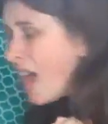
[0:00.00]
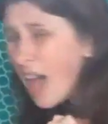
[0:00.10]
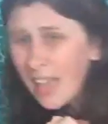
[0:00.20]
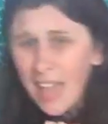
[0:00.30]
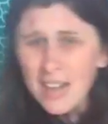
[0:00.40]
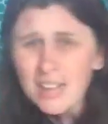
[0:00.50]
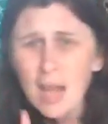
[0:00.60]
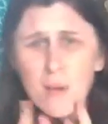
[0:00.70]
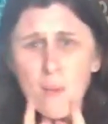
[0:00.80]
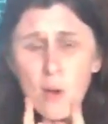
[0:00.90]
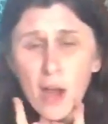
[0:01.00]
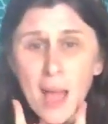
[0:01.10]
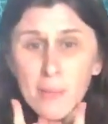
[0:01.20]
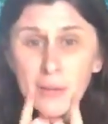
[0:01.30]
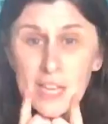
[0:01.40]
I had a couple more
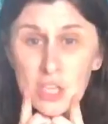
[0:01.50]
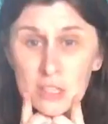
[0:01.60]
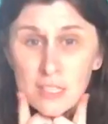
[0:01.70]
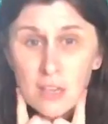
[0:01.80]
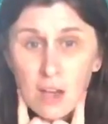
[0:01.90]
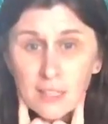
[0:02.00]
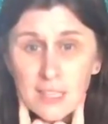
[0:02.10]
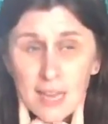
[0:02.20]
hibernation songs